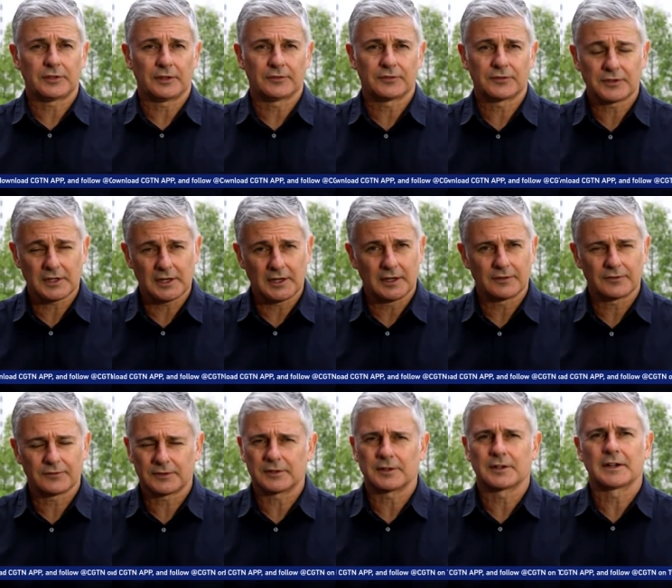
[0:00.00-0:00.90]
of
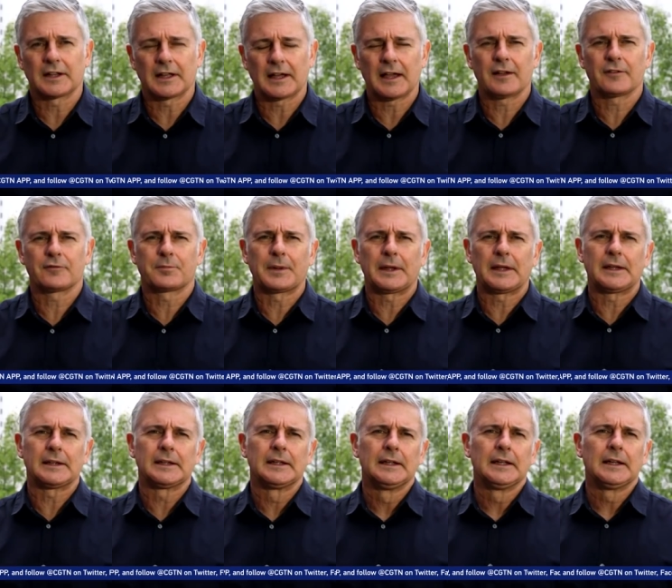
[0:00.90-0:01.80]
Staff have
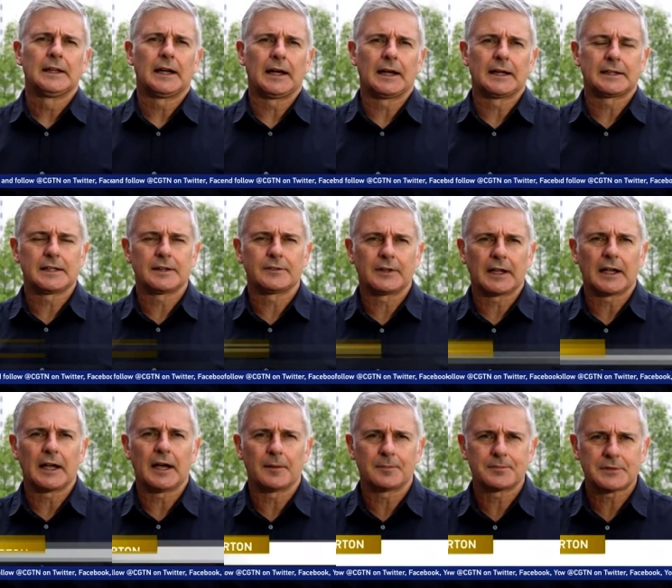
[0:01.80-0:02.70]
been
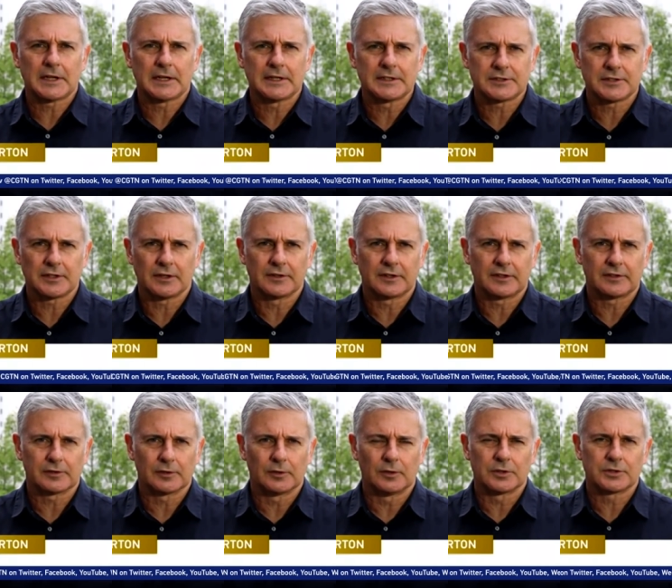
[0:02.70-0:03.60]
giving updates on
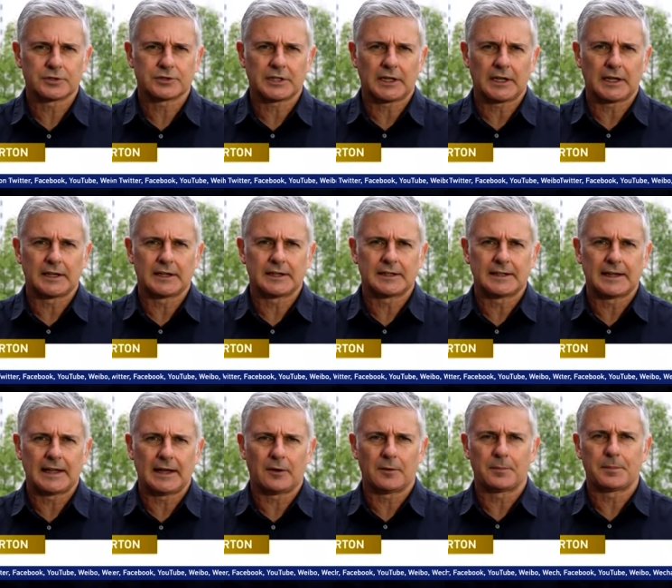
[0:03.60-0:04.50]
this launch, and it
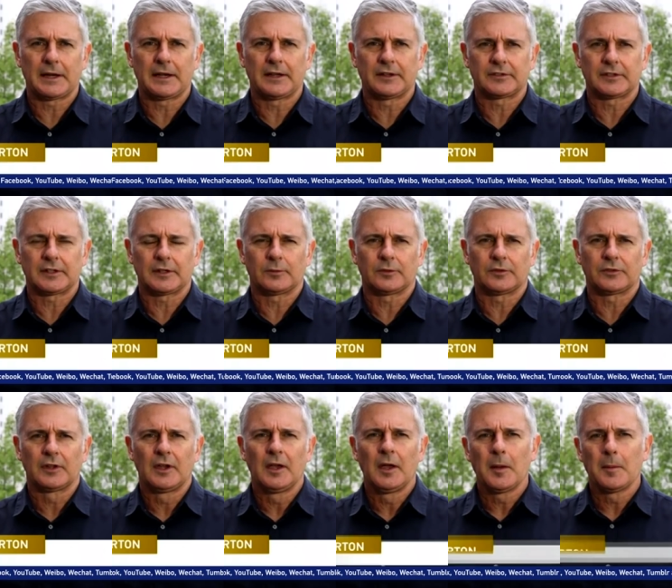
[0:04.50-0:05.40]
now appears that it
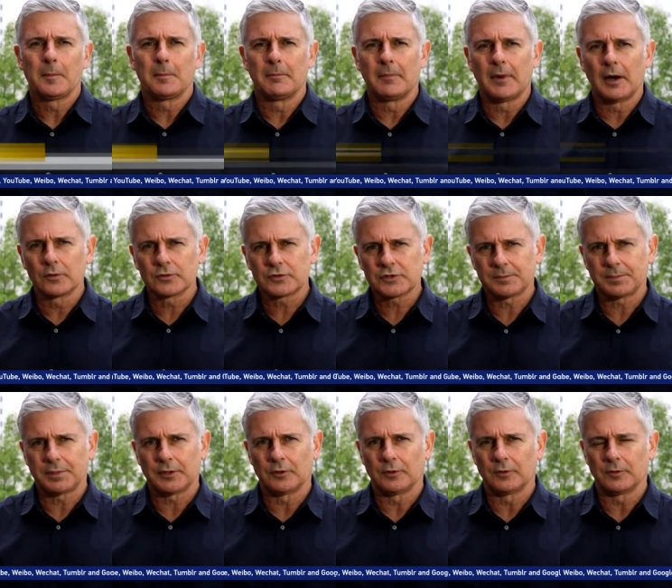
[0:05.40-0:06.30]
was
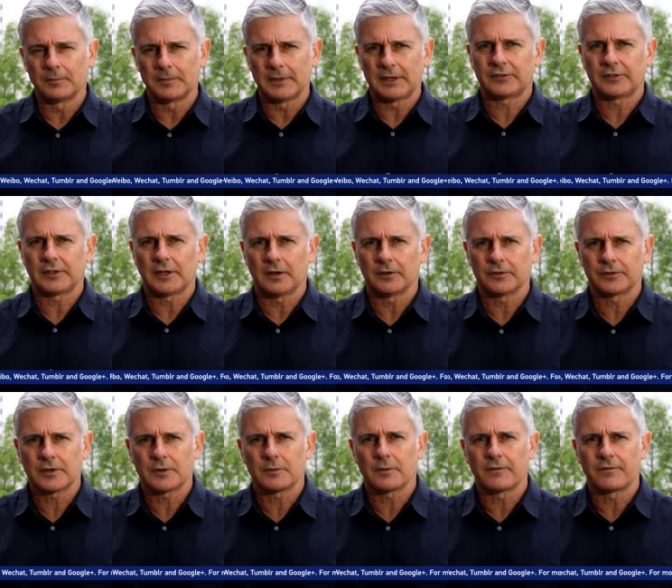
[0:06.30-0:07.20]
multiple
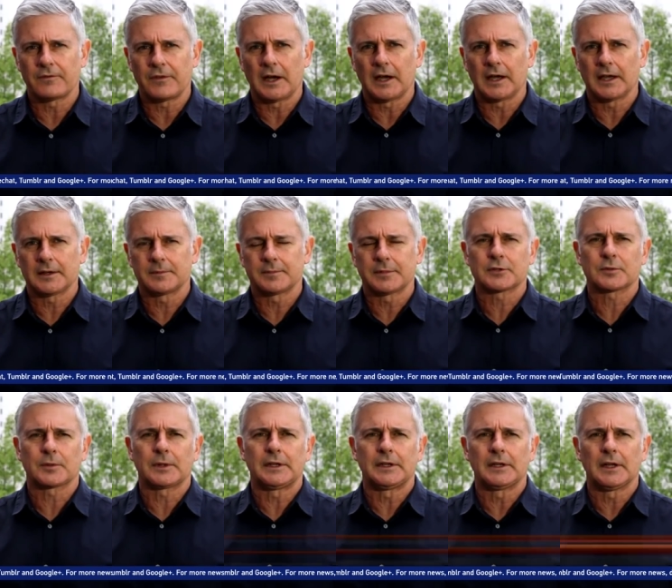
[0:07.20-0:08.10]
missiles that were fired
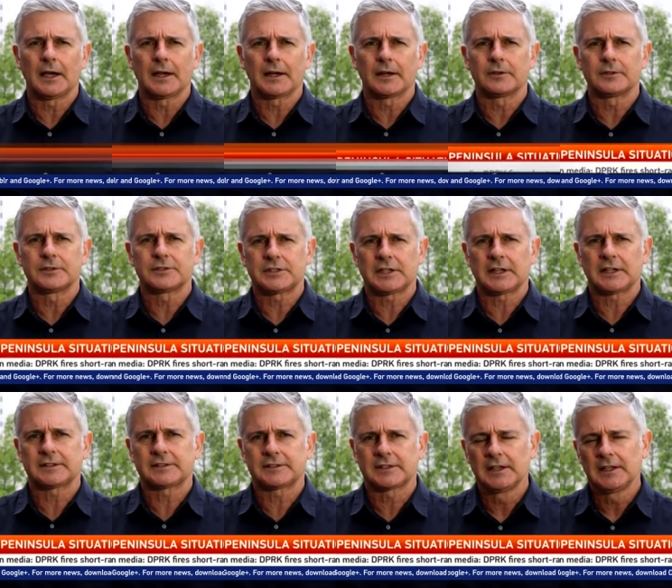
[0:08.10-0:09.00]
between
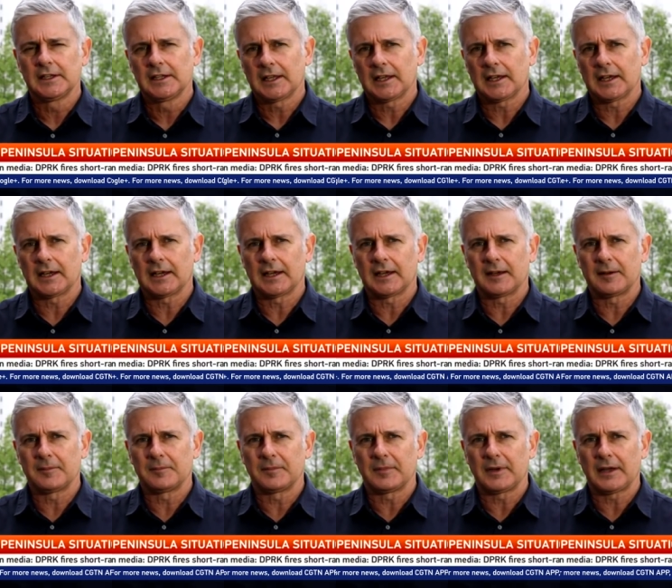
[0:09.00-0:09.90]
9:06
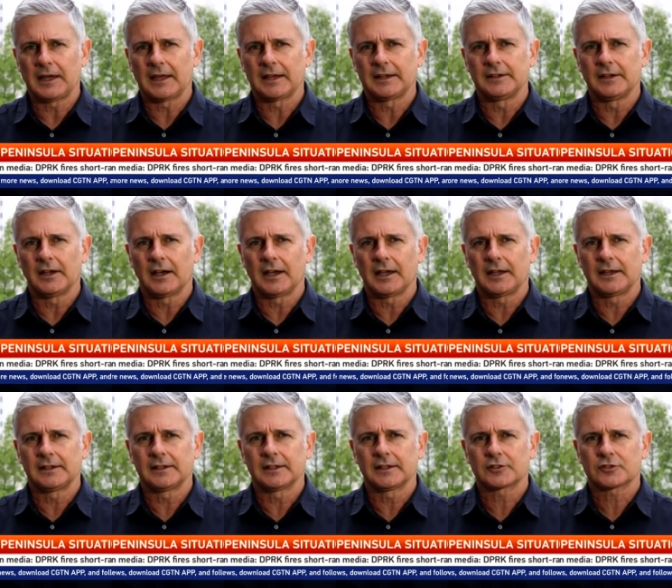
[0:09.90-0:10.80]
and
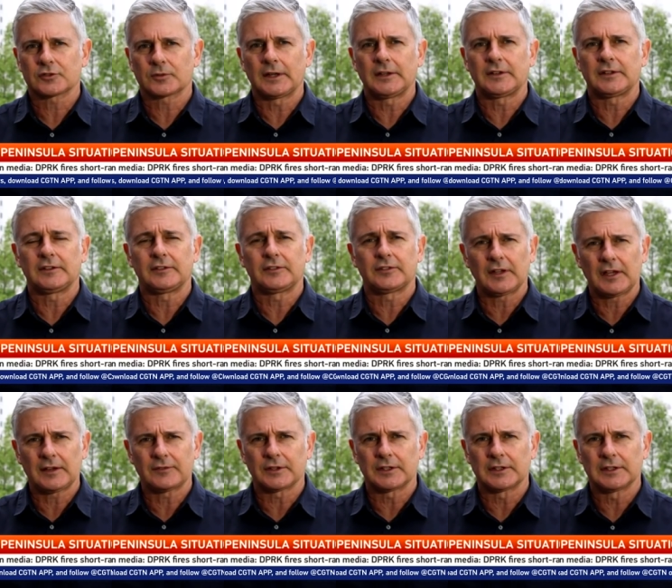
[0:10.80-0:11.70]

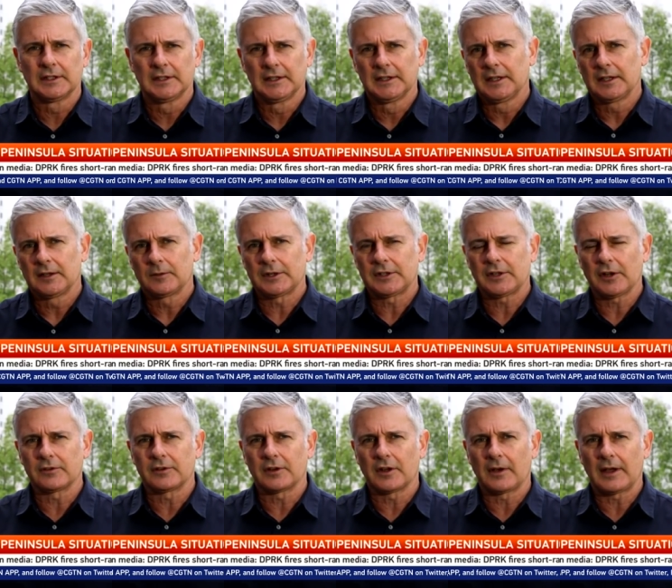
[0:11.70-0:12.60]
9:27. We
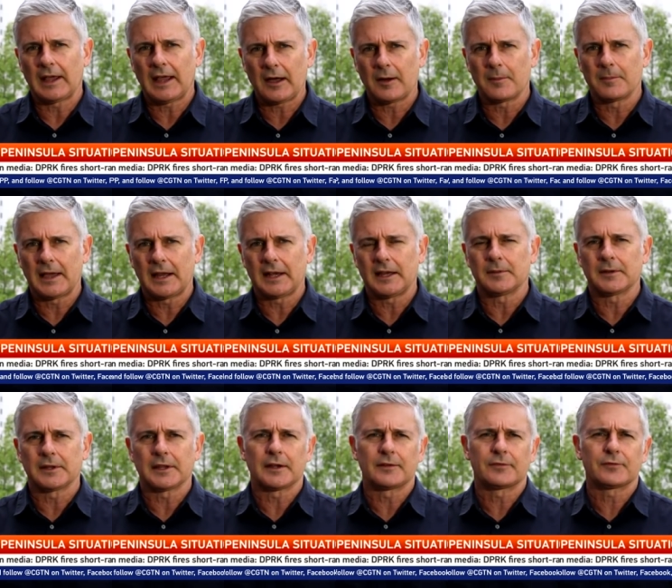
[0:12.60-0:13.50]
don't know how
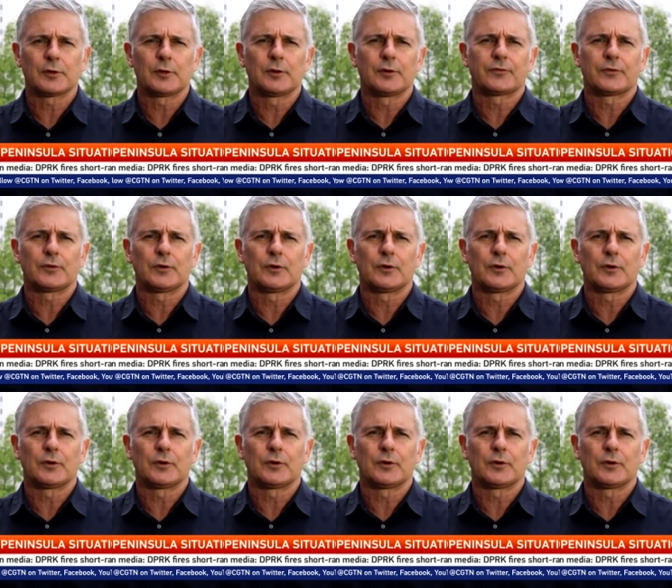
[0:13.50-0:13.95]
many, but they flew